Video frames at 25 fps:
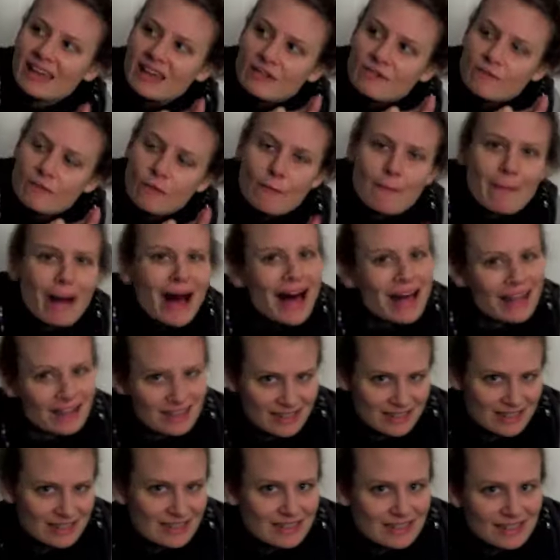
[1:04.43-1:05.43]
in
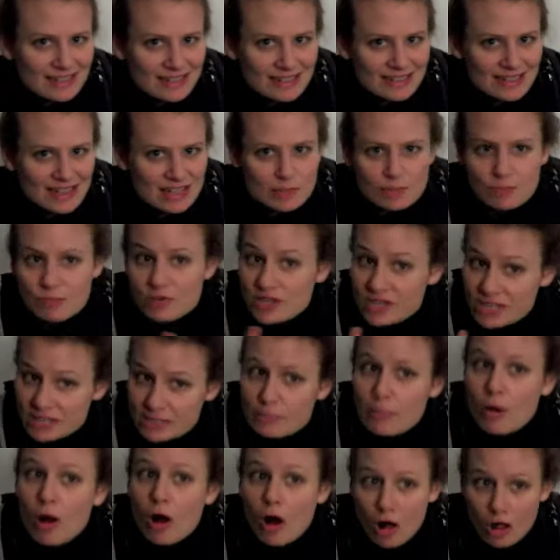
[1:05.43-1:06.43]
Vermont. It's pretty
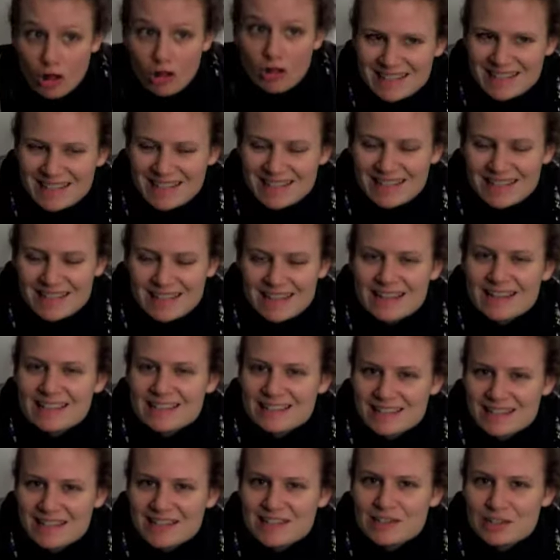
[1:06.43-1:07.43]
small. He is.
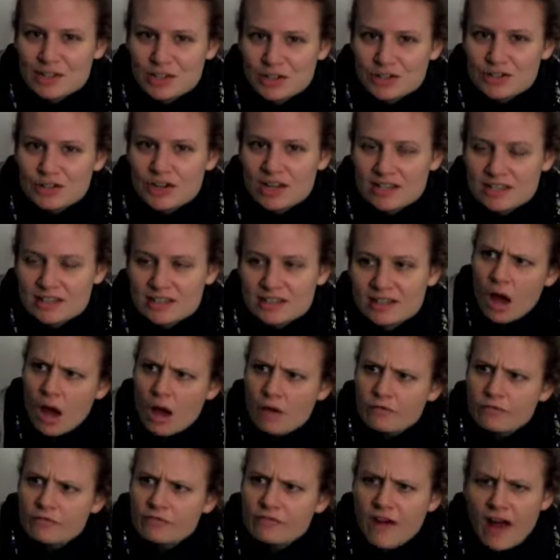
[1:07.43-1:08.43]
He is a good dresser. Oh,
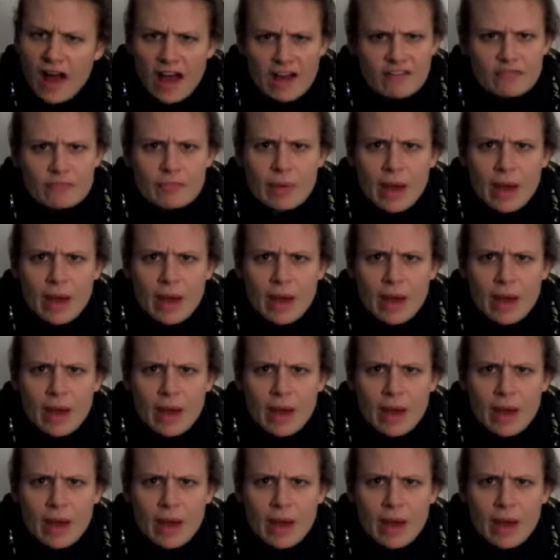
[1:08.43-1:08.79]
five